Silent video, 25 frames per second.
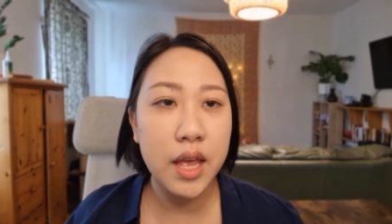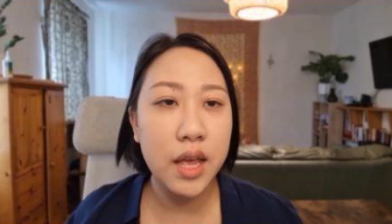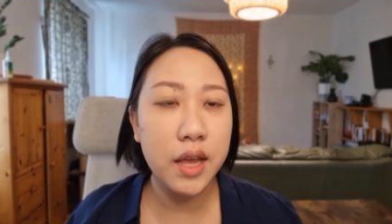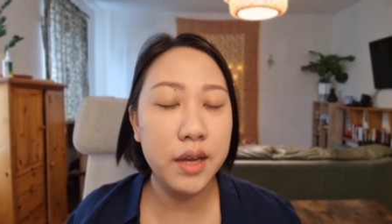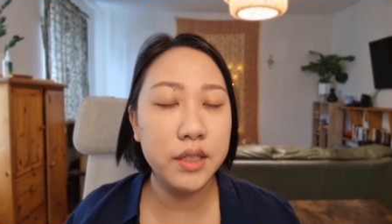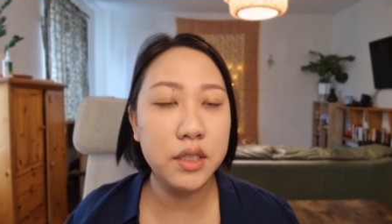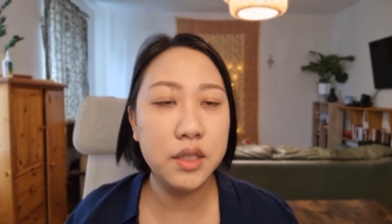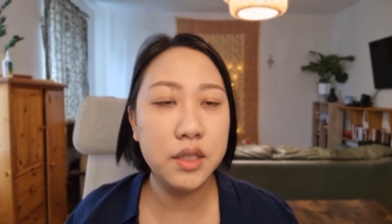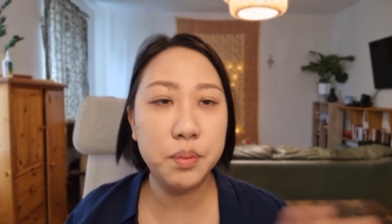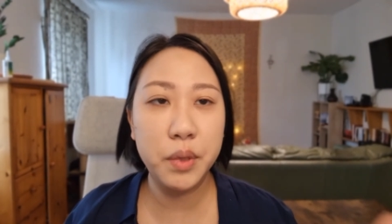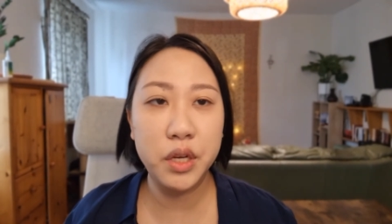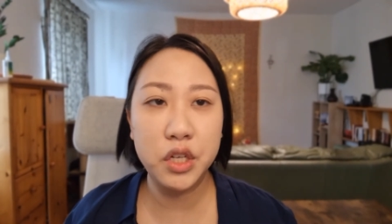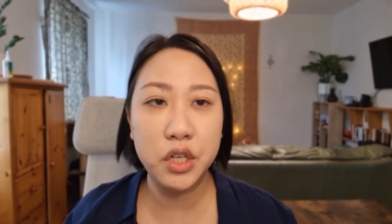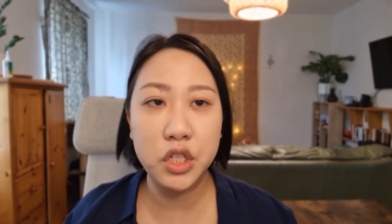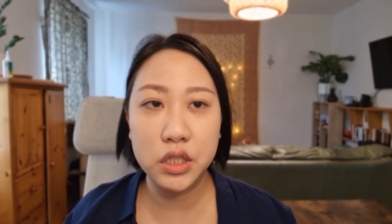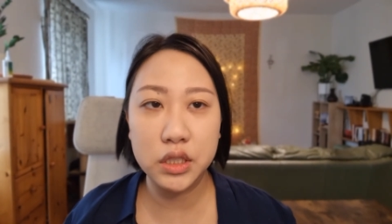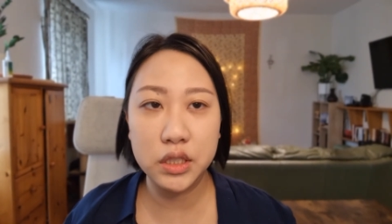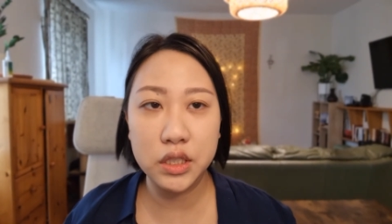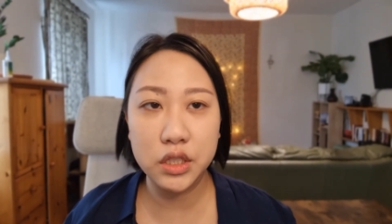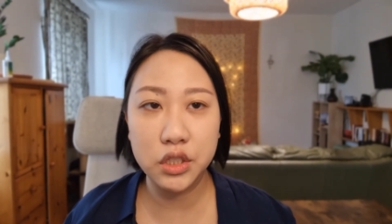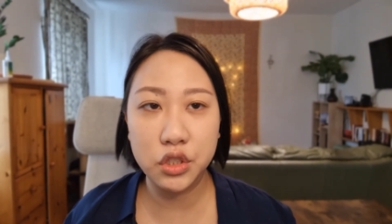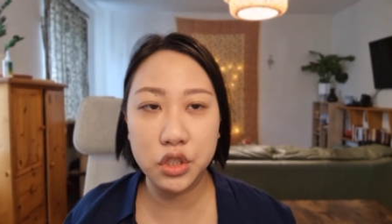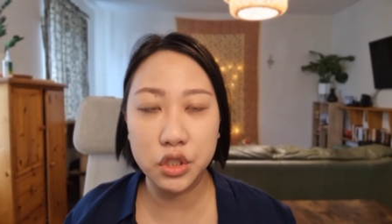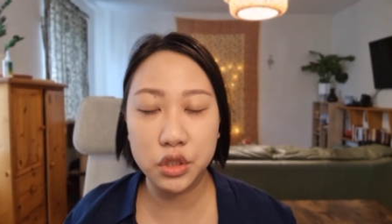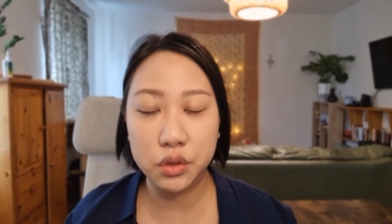
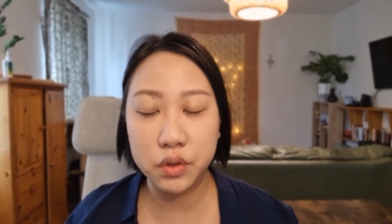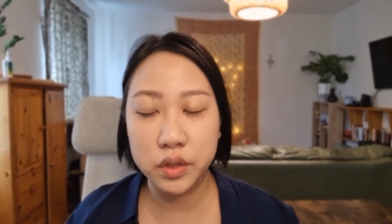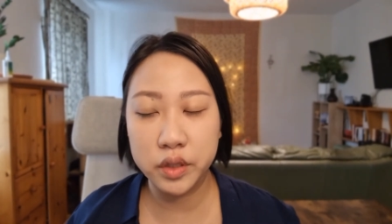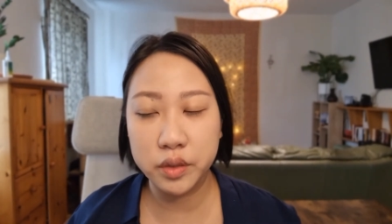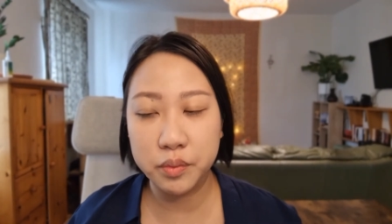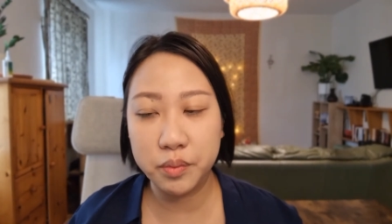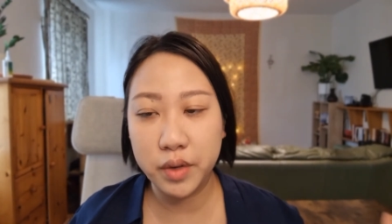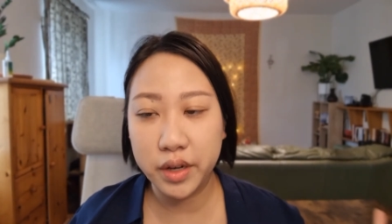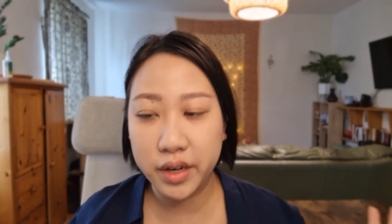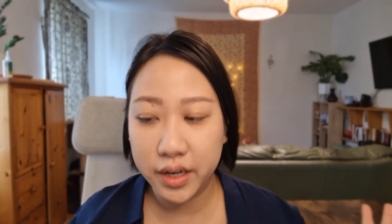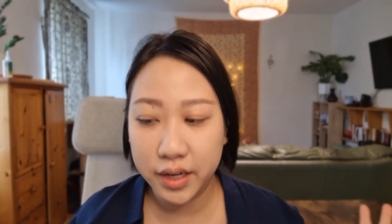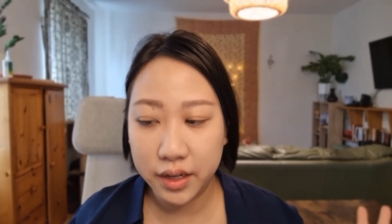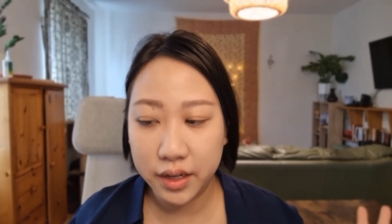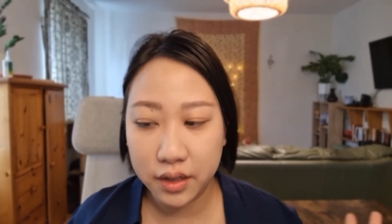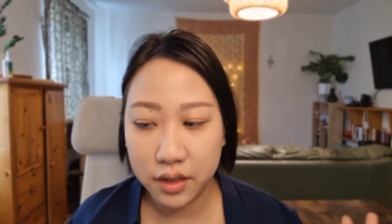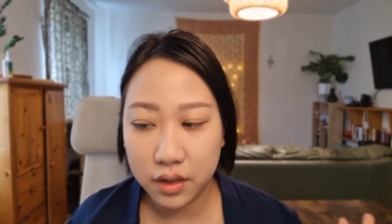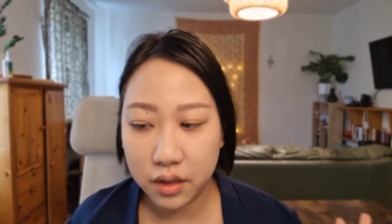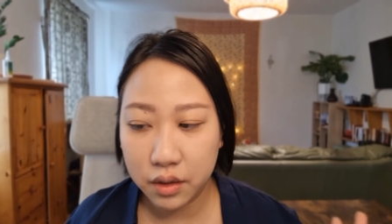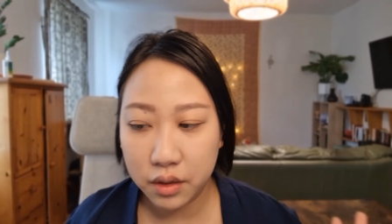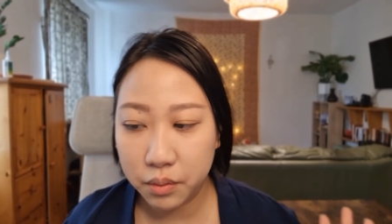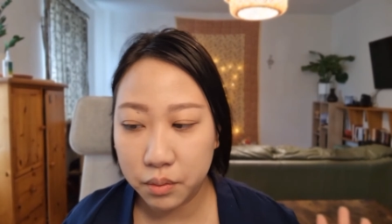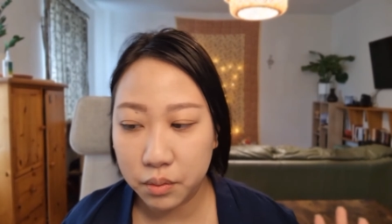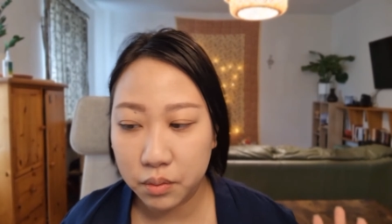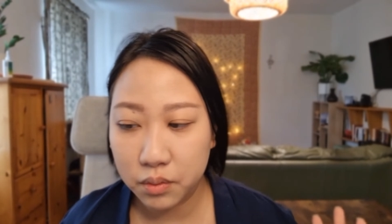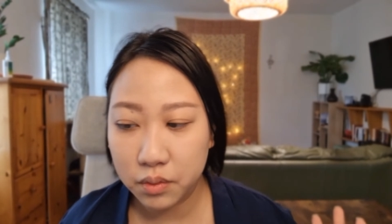especially during my
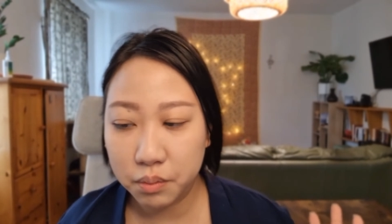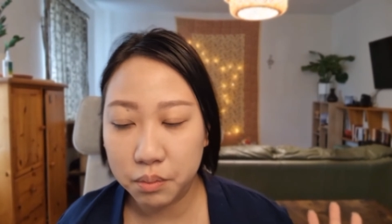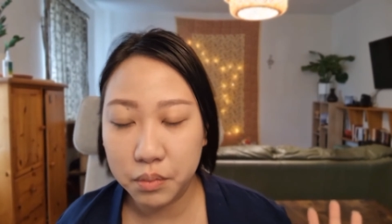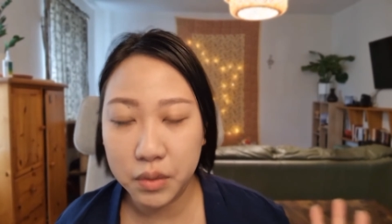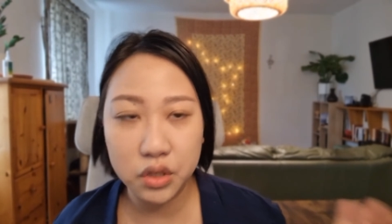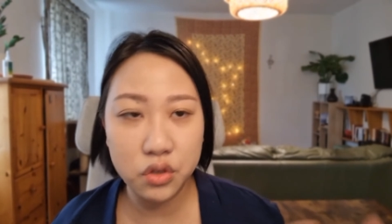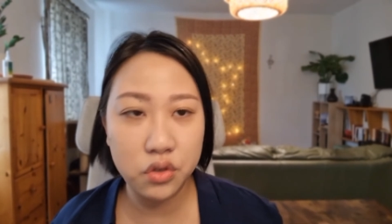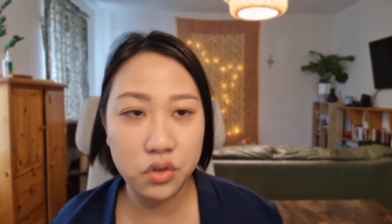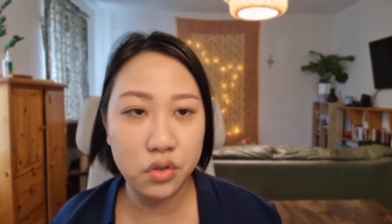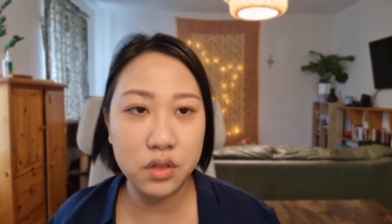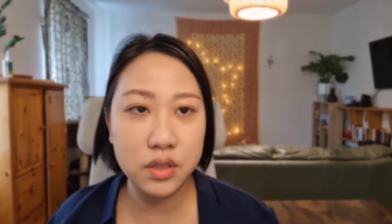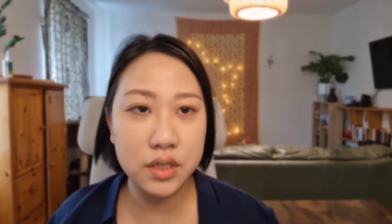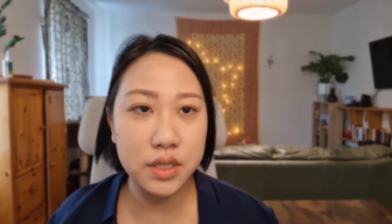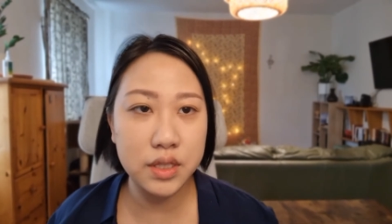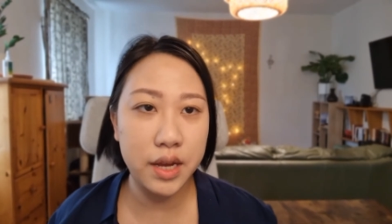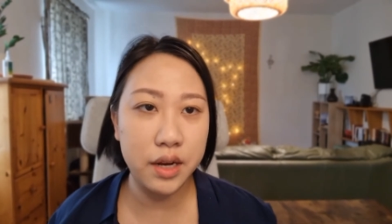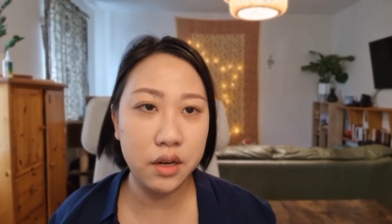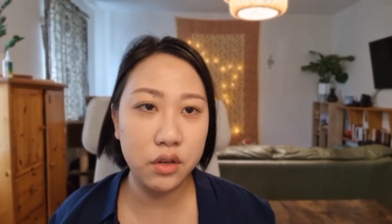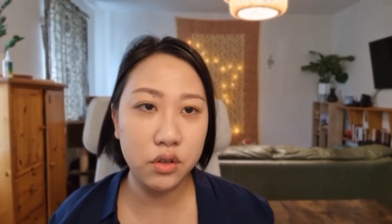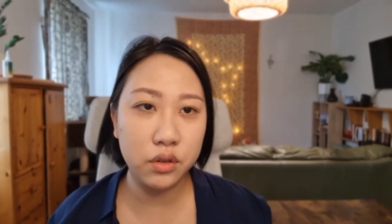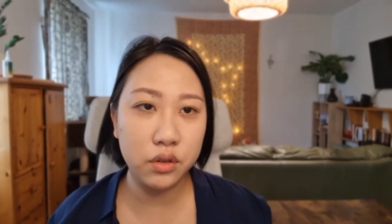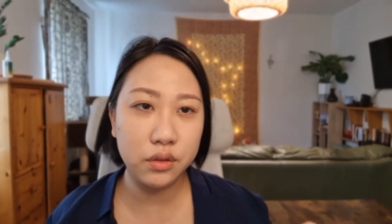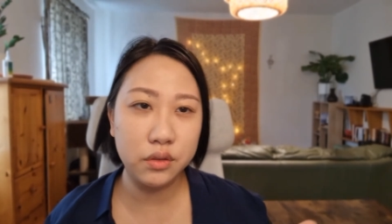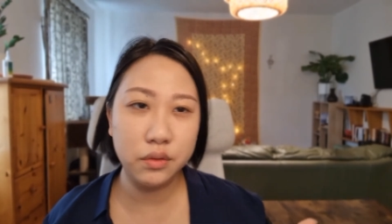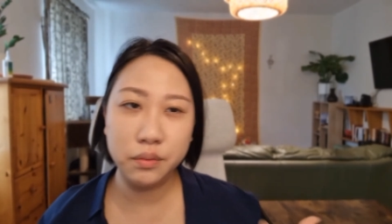menstrual
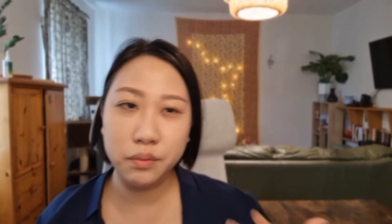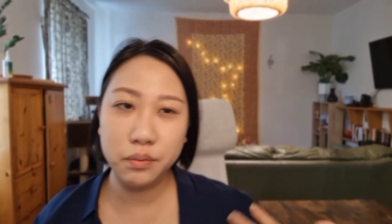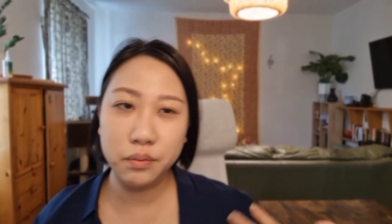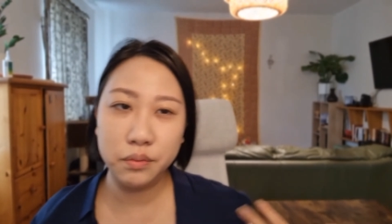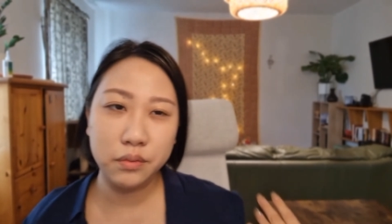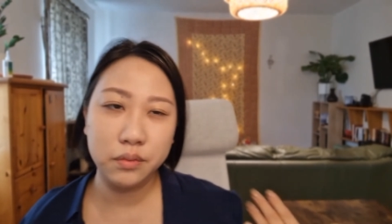cycle.